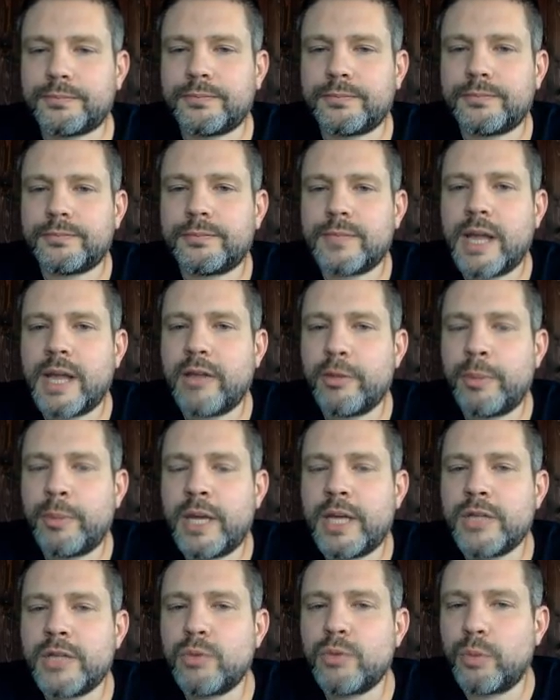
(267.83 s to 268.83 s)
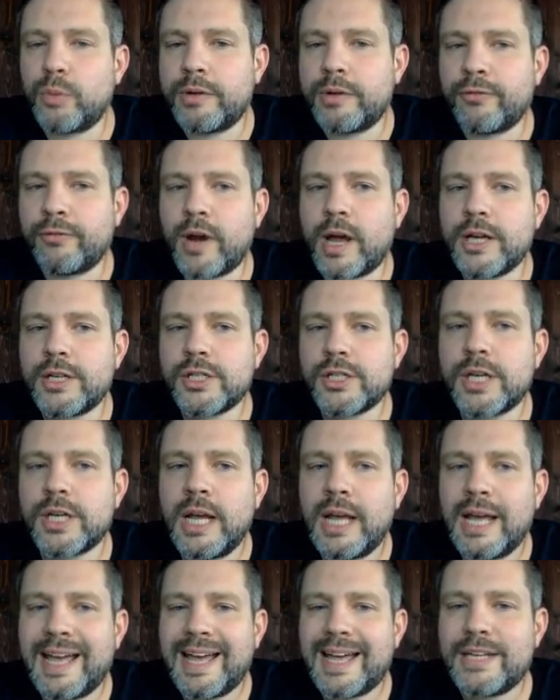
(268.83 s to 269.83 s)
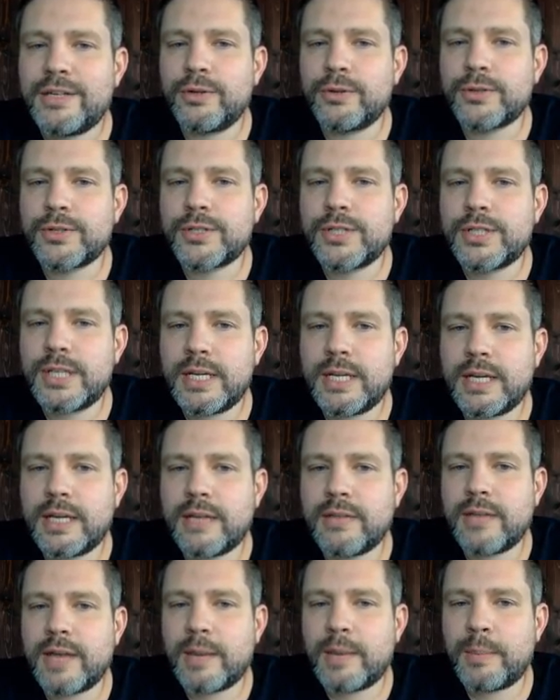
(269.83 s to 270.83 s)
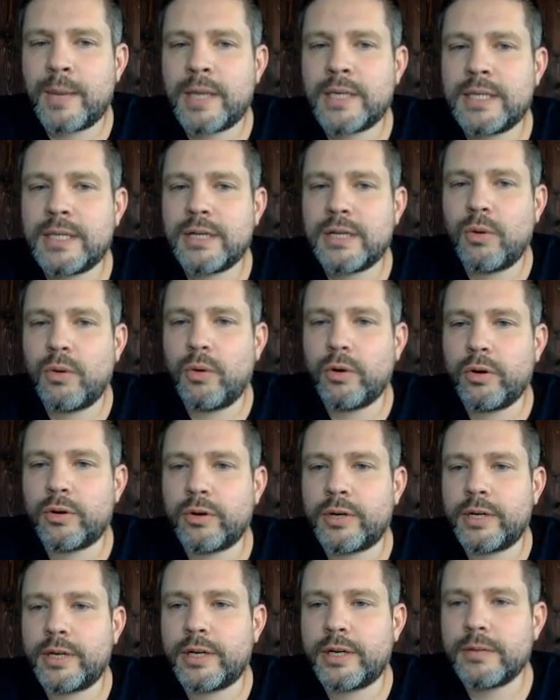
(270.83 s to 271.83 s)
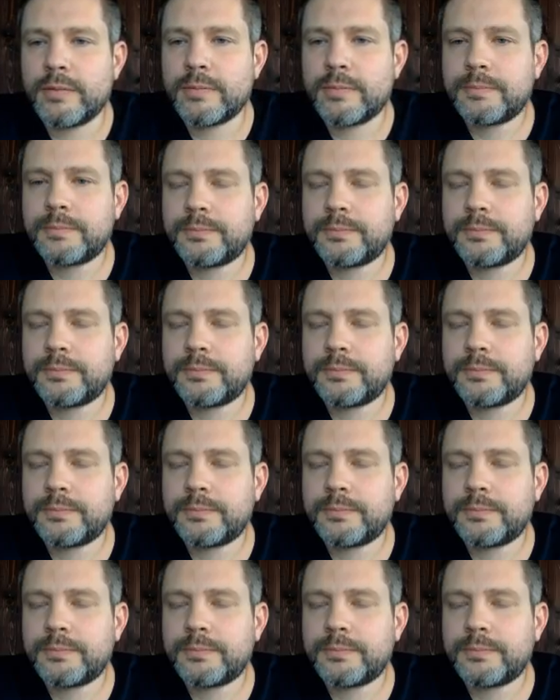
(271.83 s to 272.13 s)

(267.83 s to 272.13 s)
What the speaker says: Now the page will refresh and you'll see that pending order here.